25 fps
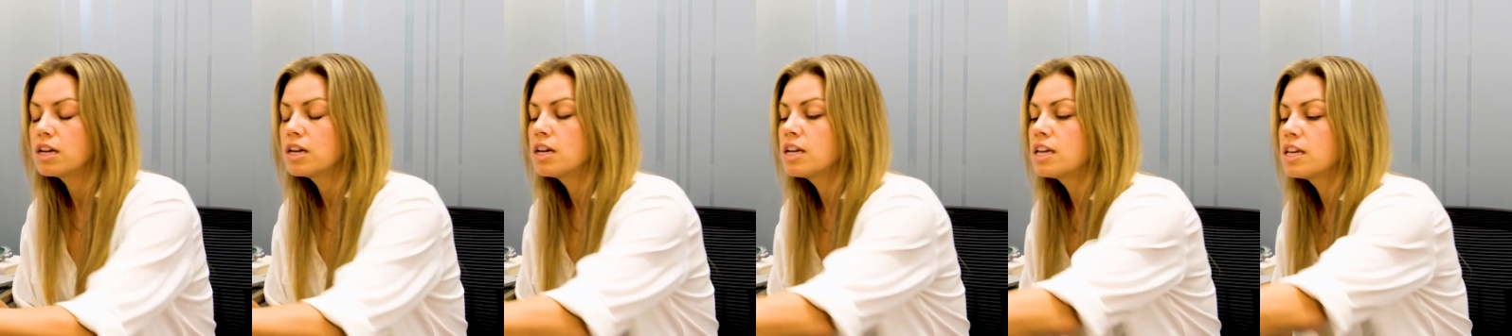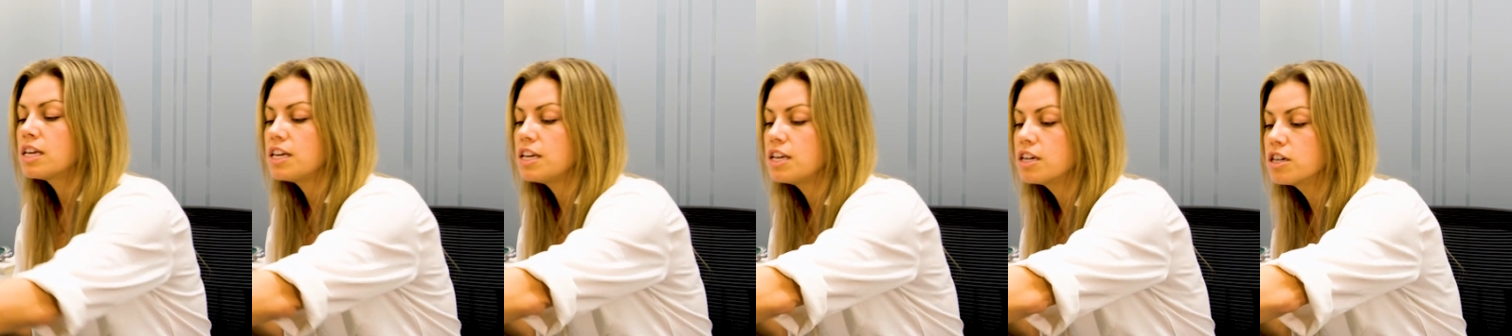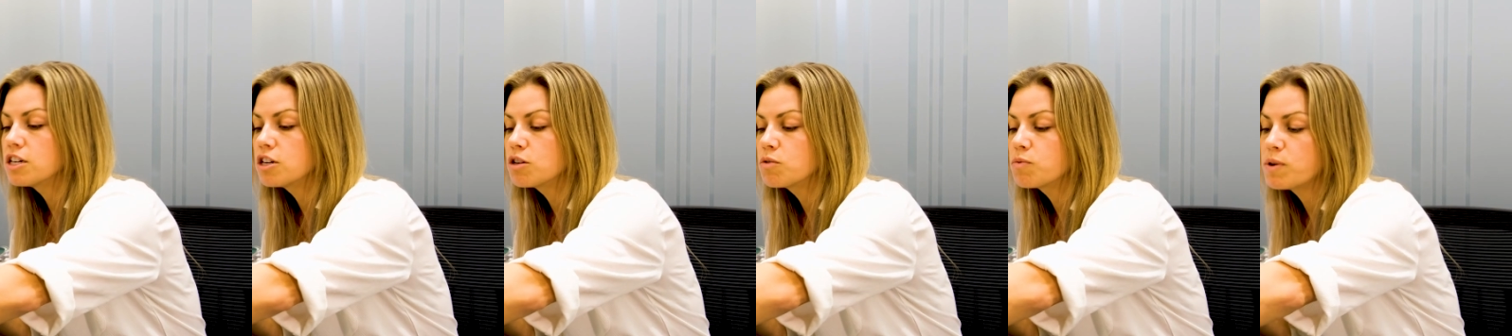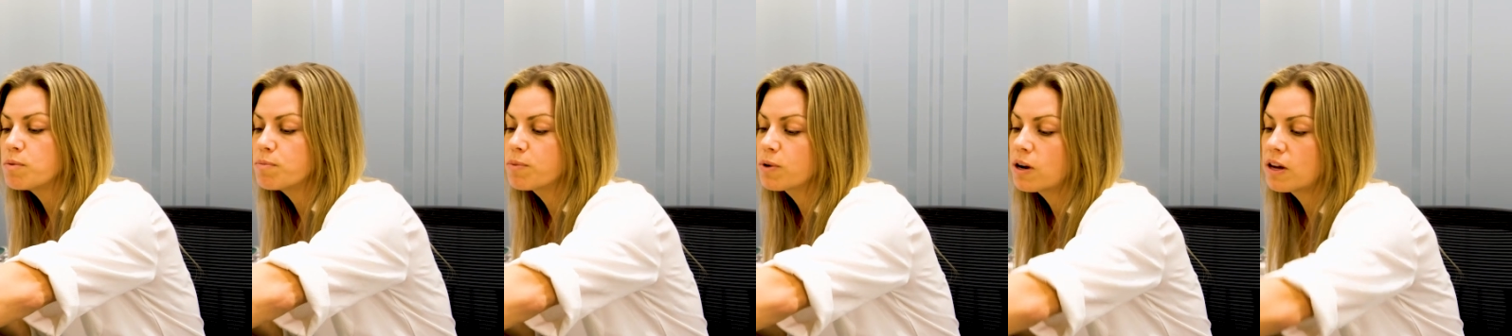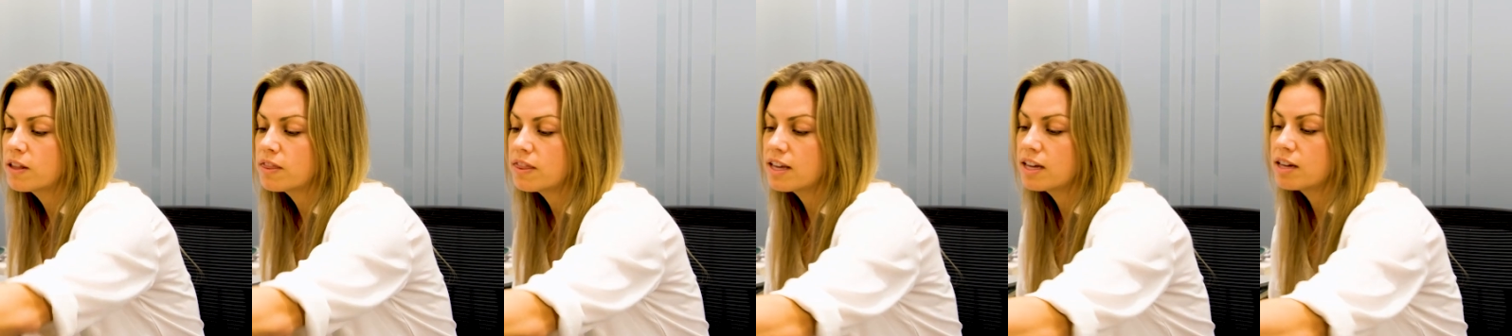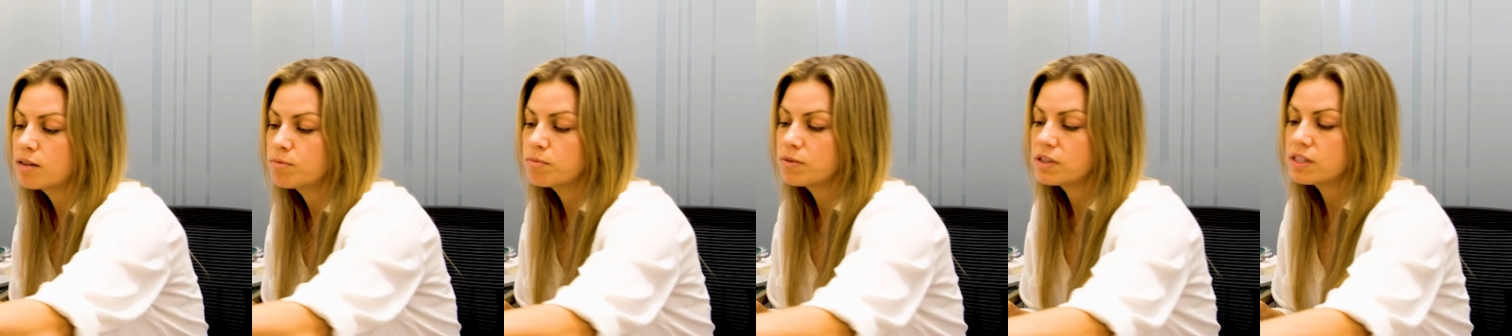Here we brought
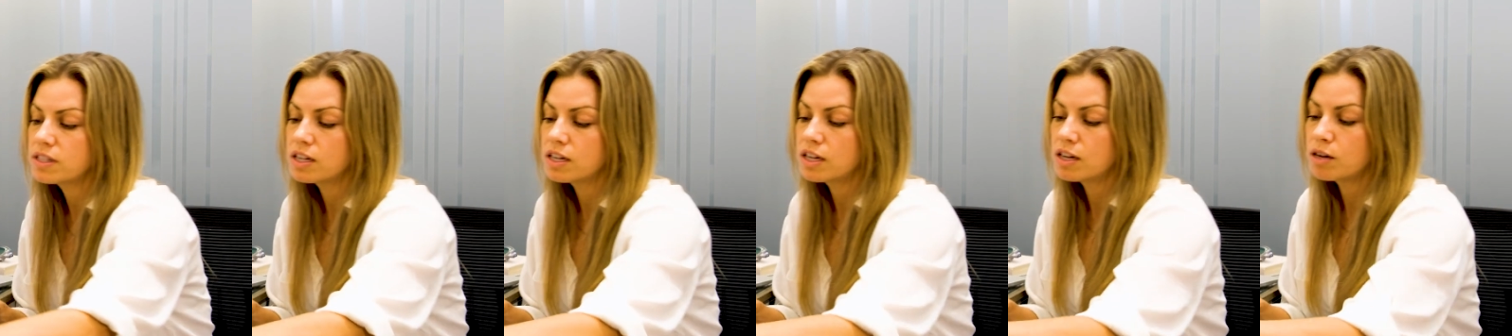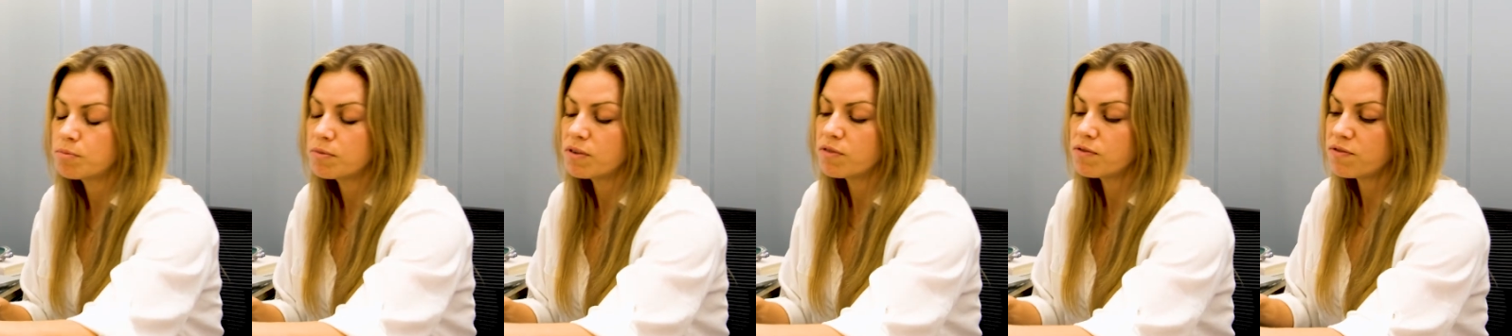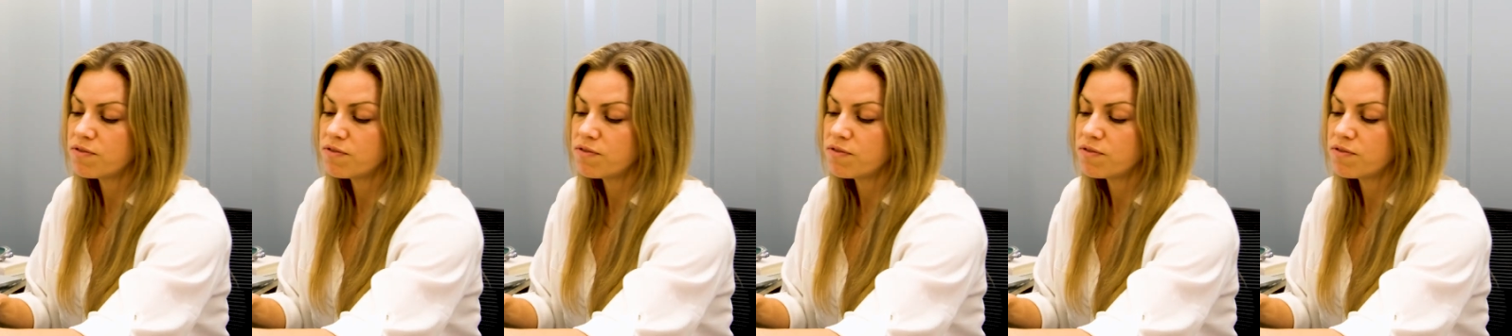them some